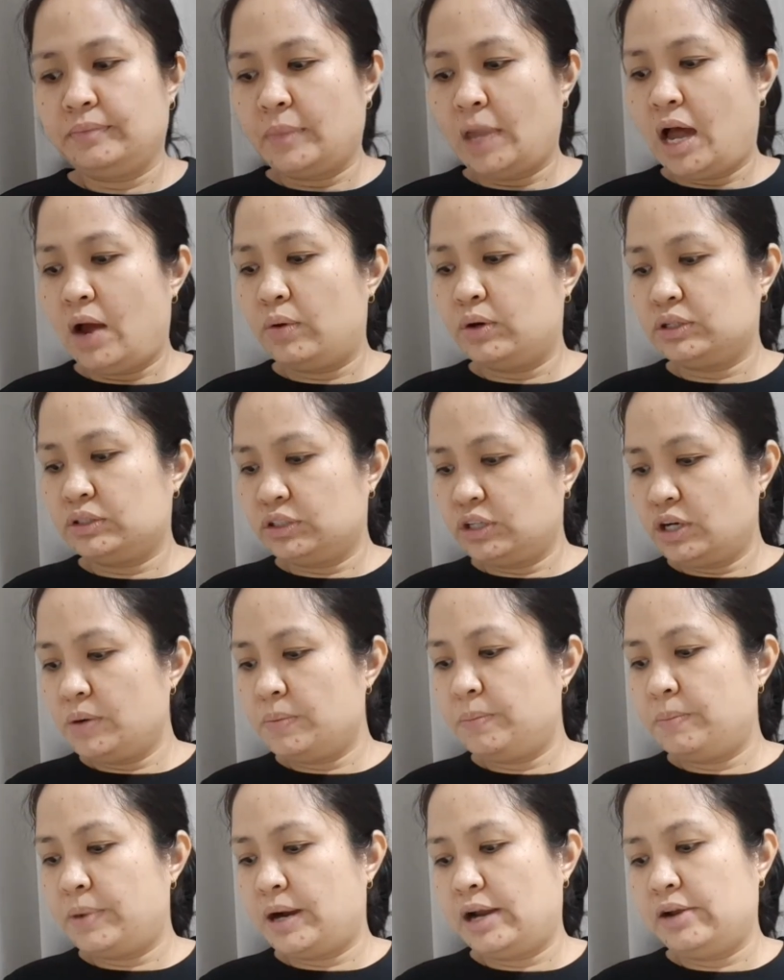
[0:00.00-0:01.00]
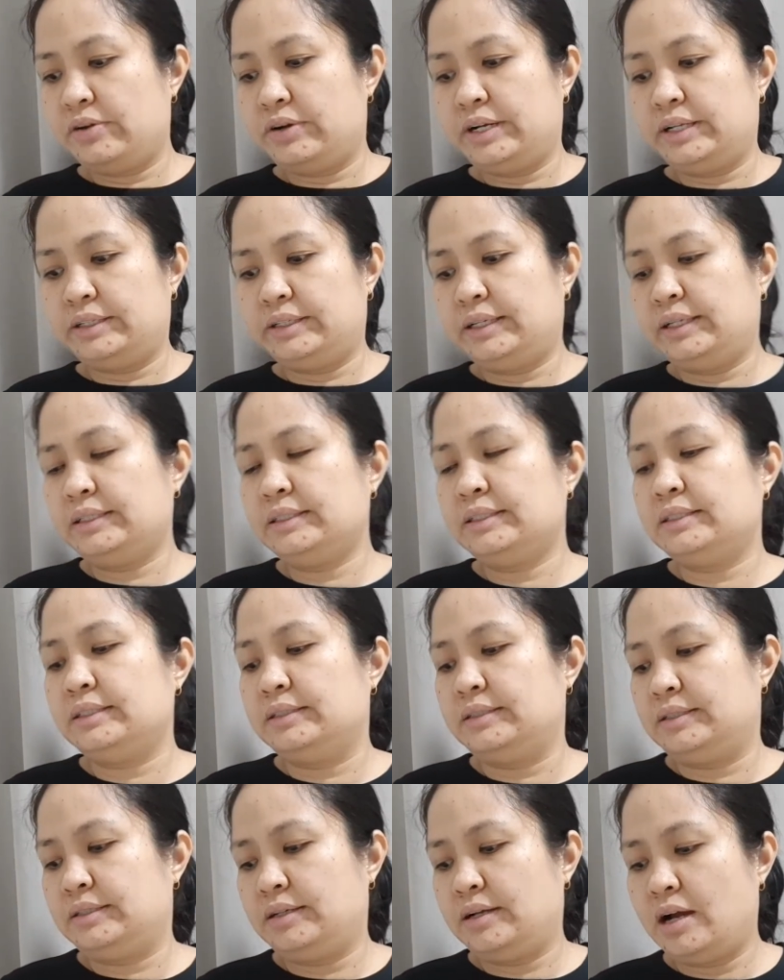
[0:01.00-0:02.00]
Our top priorities
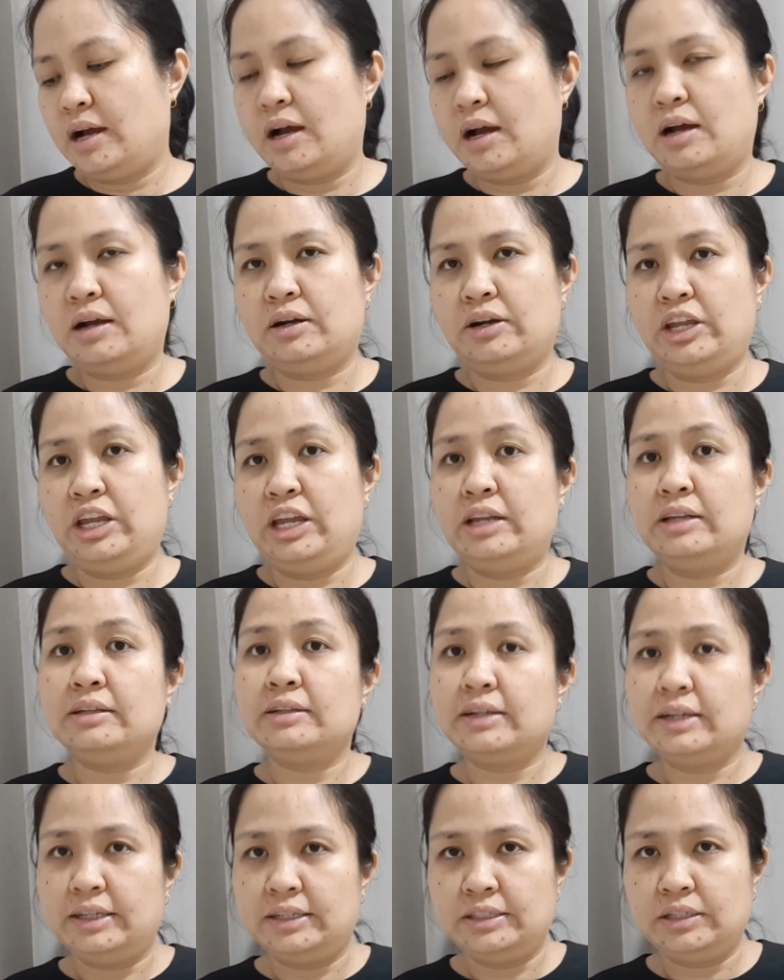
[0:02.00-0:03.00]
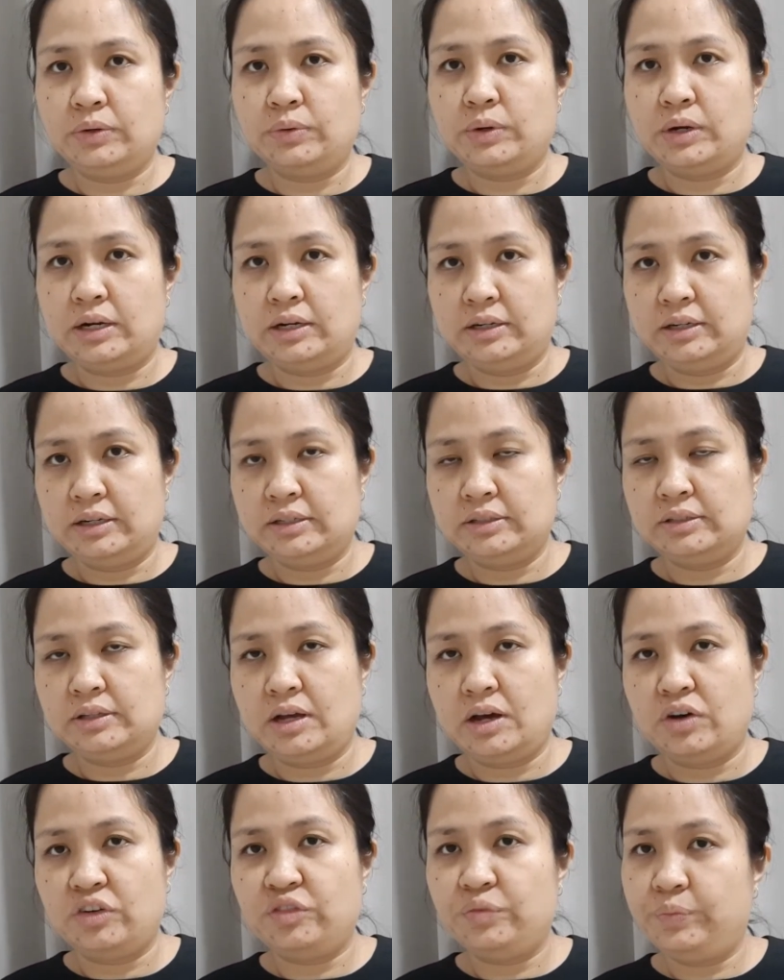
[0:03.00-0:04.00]
are increased awareness
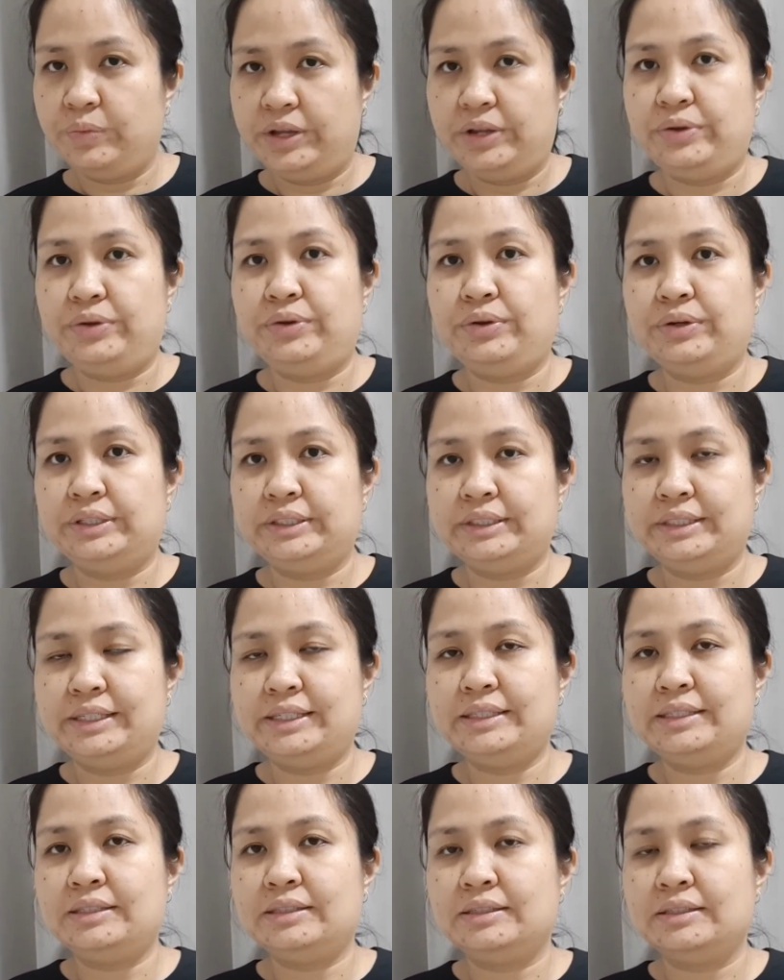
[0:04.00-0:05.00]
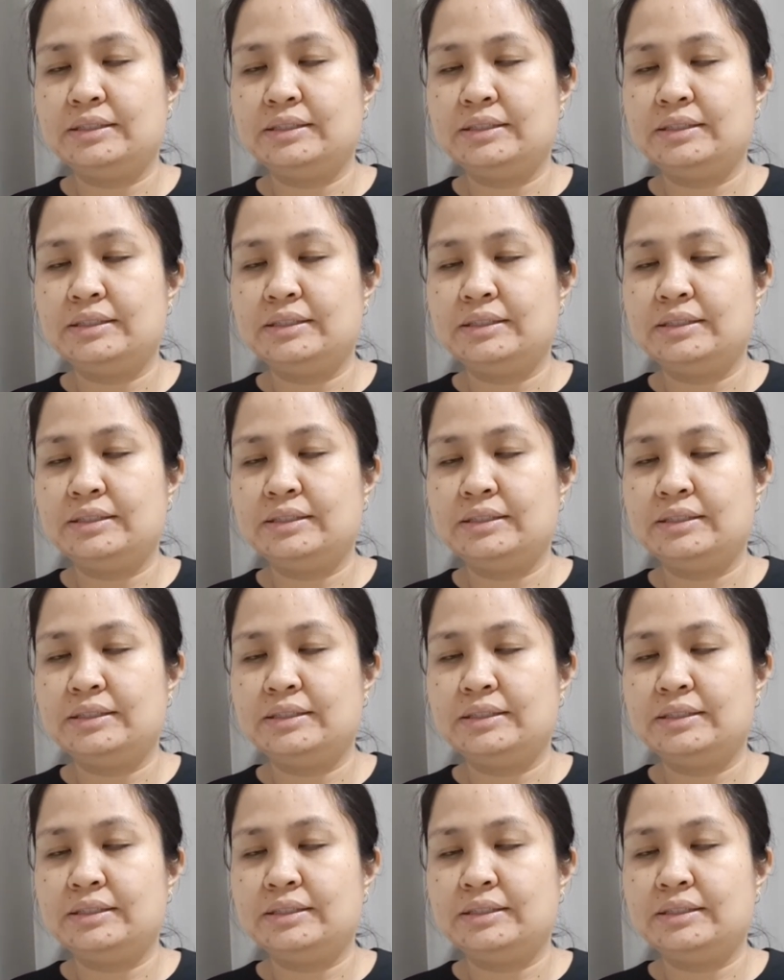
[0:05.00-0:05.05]
of melioidosis,